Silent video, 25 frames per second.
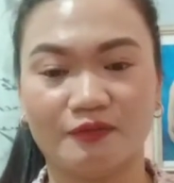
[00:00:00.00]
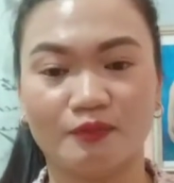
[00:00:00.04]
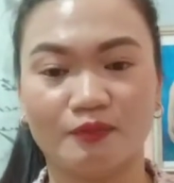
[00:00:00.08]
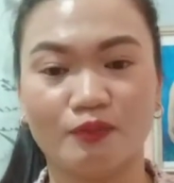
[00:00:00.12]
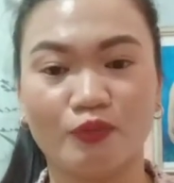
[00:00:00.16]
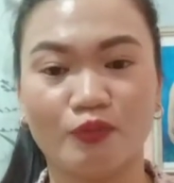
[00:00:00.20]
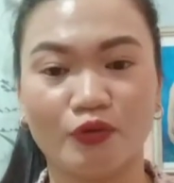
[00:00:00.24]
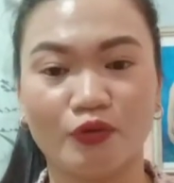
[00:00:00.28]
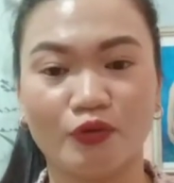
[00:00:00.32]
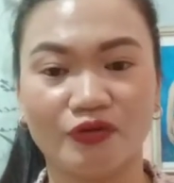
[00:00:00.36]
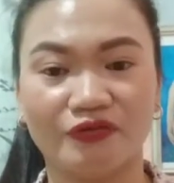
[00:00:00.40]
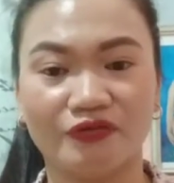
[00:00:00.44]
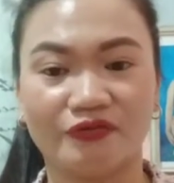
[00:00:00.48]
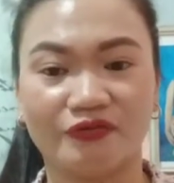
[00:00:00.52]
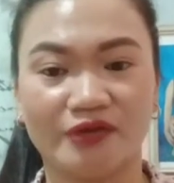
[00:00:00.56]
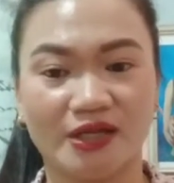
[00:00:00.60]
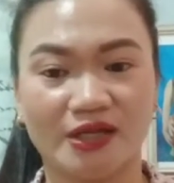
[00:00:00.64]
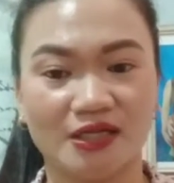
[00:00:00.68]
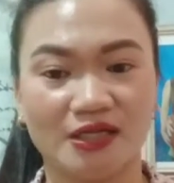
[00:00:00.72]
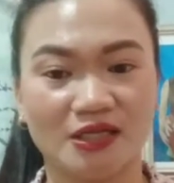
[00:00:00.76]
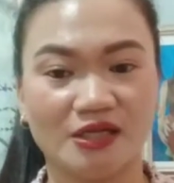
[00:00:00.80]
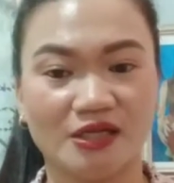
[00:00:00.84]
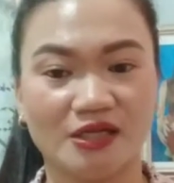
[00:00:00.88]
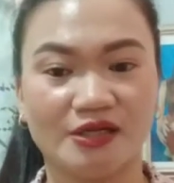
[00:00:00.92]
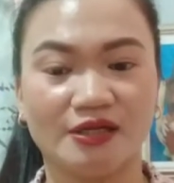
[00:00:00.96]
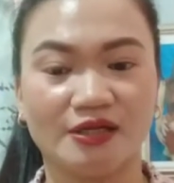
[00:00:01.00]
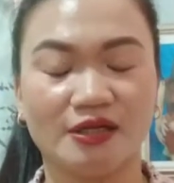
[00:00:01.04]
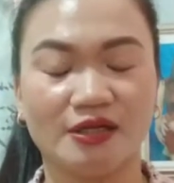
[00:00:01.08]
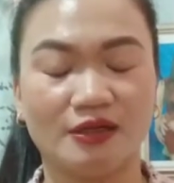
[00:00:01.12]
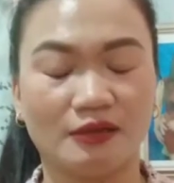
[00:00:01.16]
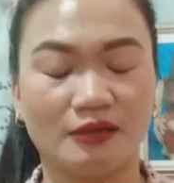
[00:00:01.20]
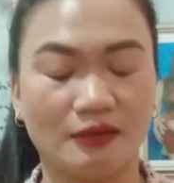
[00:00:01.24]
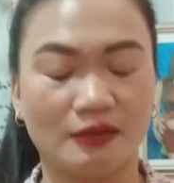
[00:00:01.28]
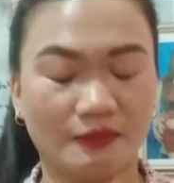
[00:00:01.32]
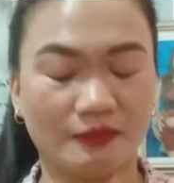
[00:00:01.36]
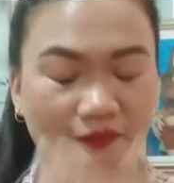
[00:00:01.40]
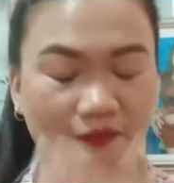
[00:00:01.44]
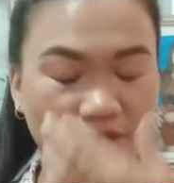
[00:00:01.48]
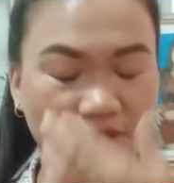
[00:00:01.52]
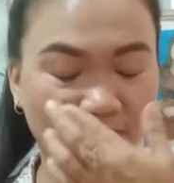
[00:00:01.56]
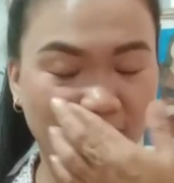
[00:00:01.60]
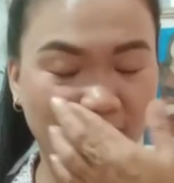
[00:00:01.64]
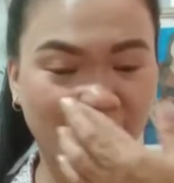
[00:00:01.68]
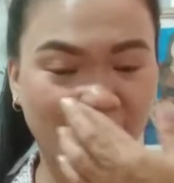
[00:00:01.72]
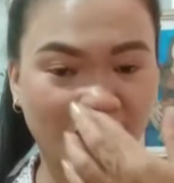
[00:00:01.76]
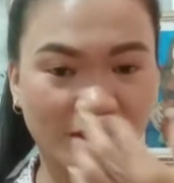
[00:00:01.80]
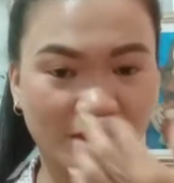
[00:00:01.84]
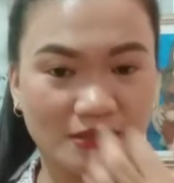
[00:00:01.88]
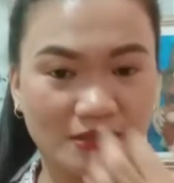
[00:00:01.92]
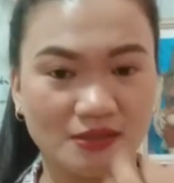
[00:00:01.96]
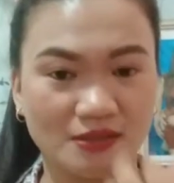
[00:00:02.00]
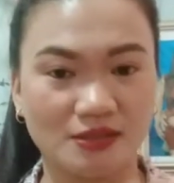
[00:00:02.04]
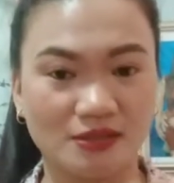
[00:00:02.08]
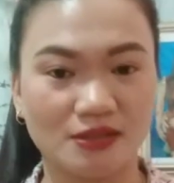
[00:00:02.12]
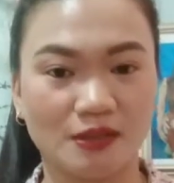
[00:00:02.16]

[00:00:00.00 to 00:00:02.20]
boyfriend here in Philippines,